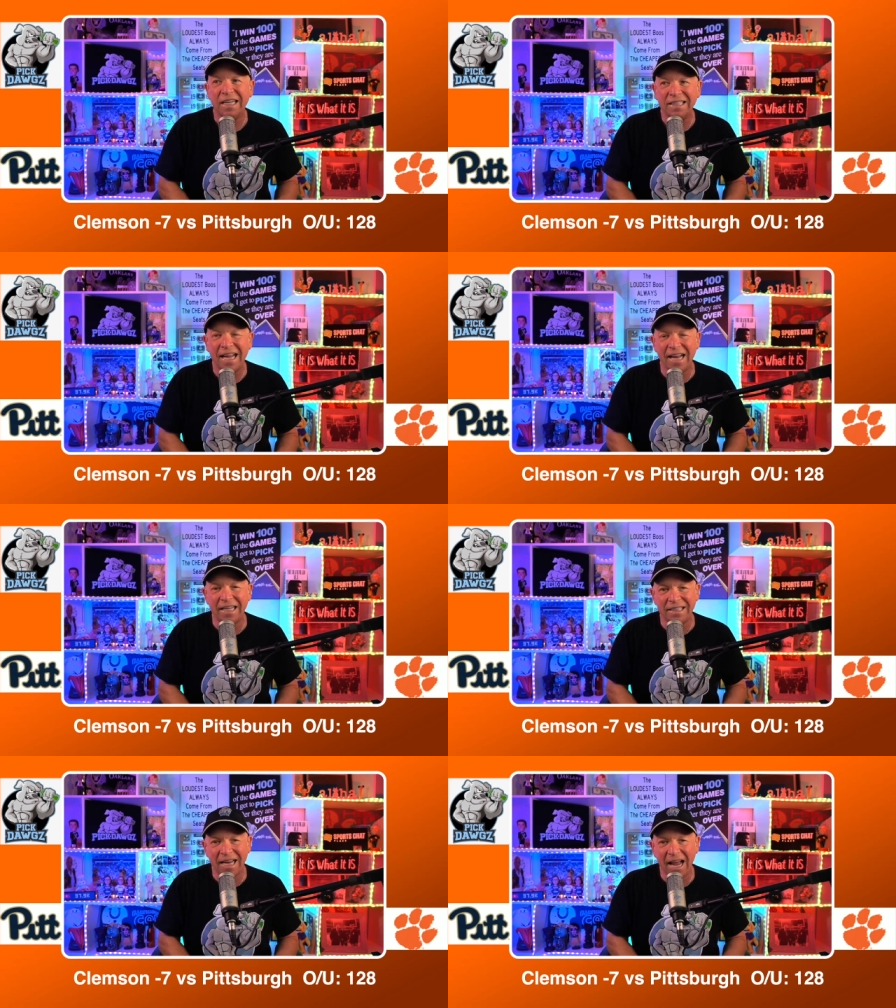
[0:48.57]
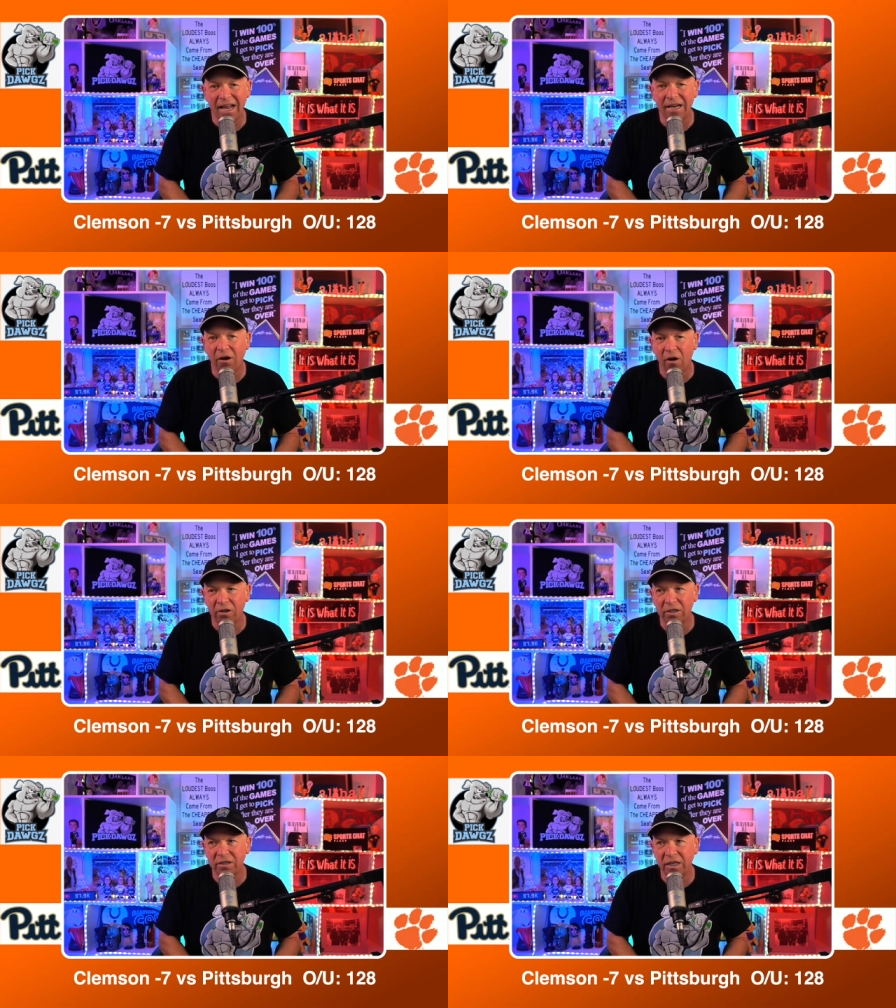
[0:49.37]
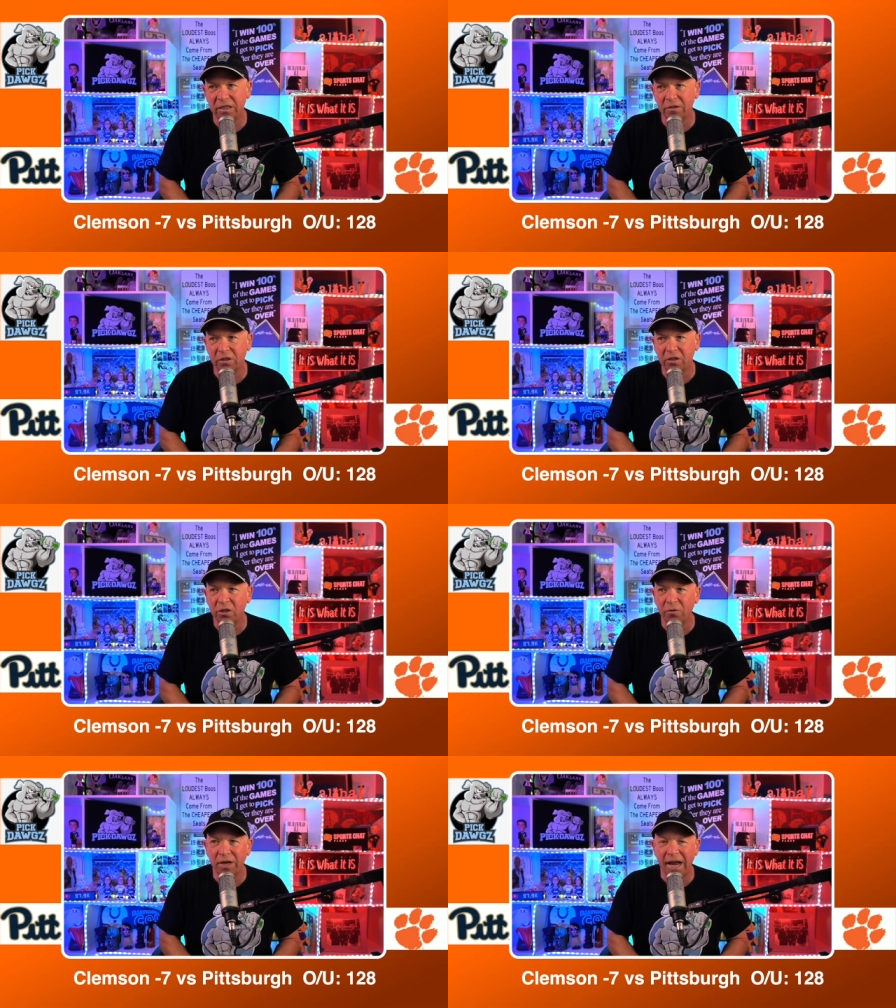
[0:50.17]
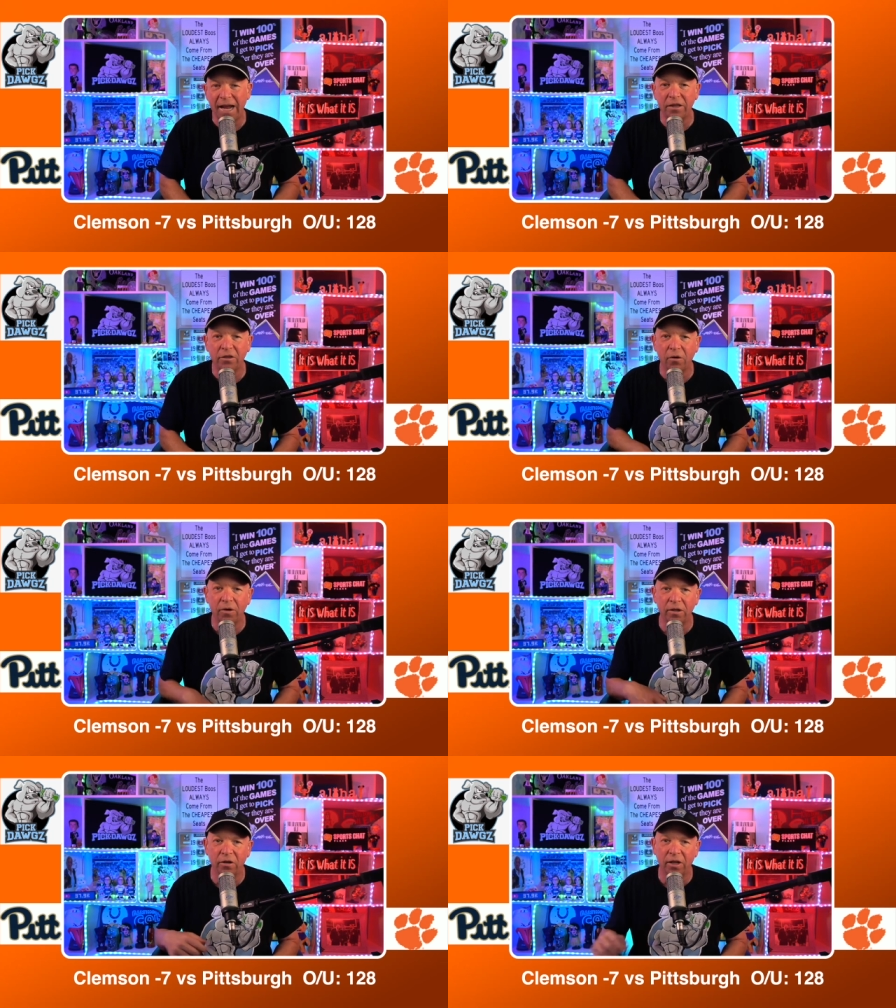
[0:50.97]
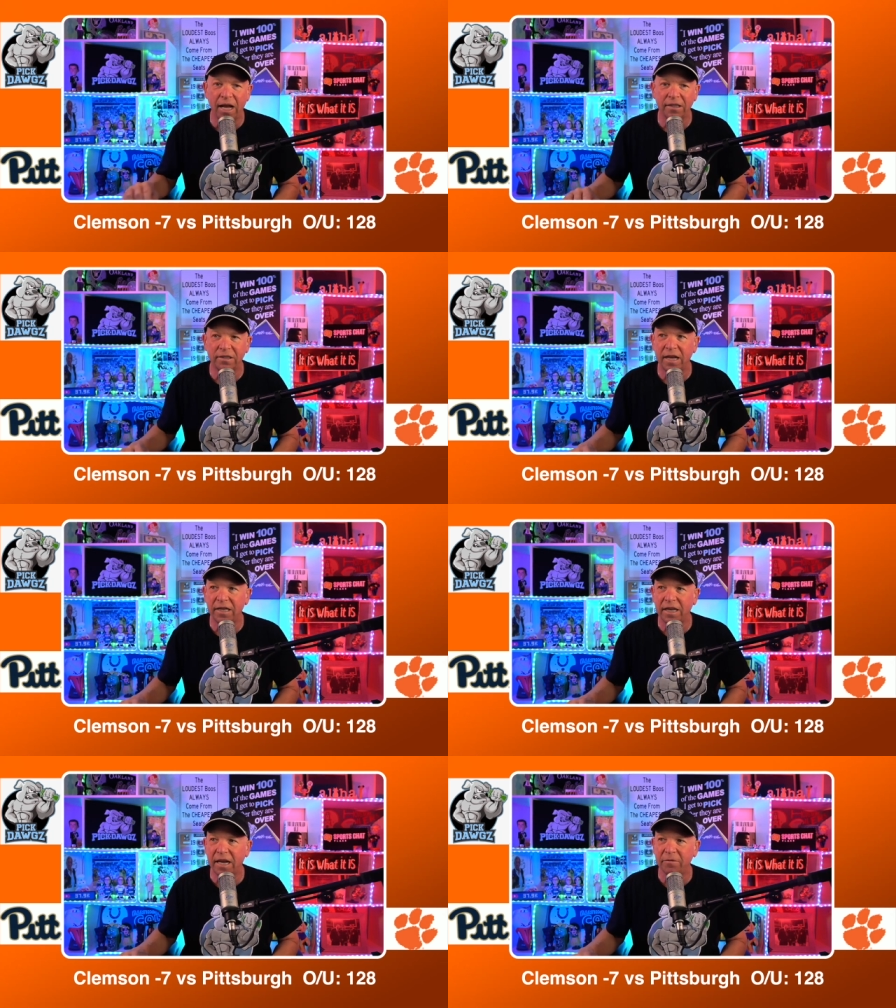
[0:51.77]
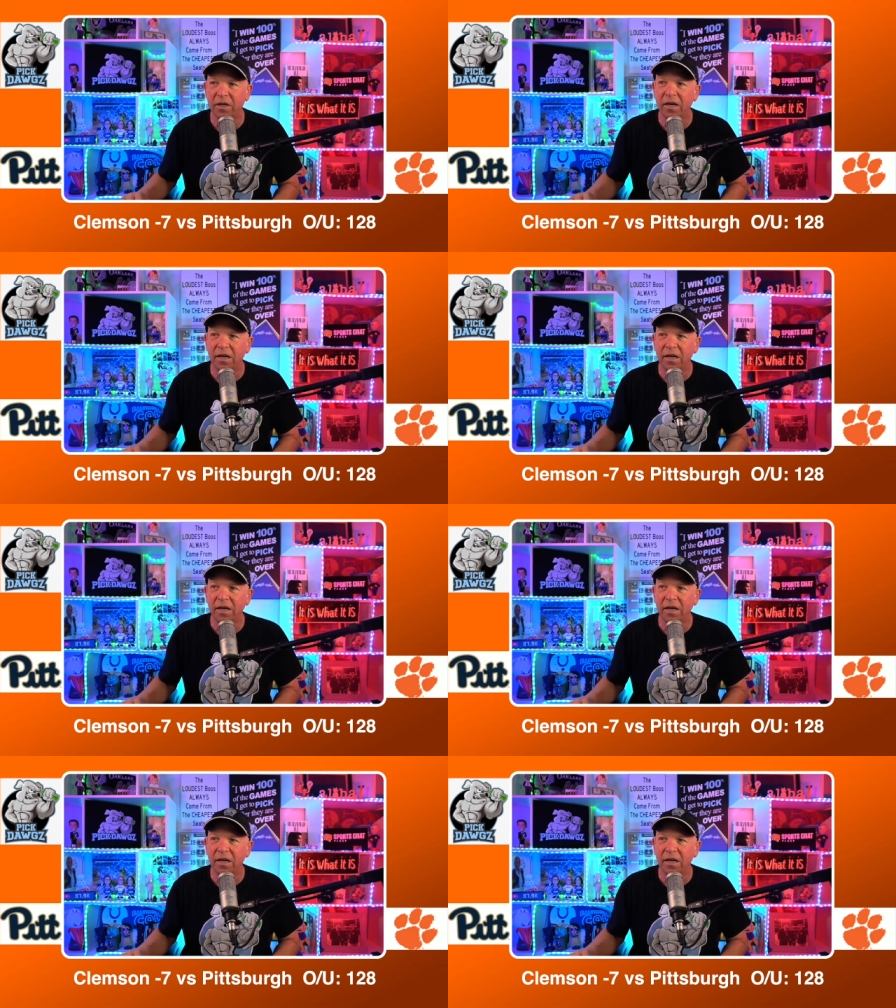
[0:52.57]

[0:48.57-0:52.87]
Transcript: ten and ten on the season, just two and eight, though, in their last ten games.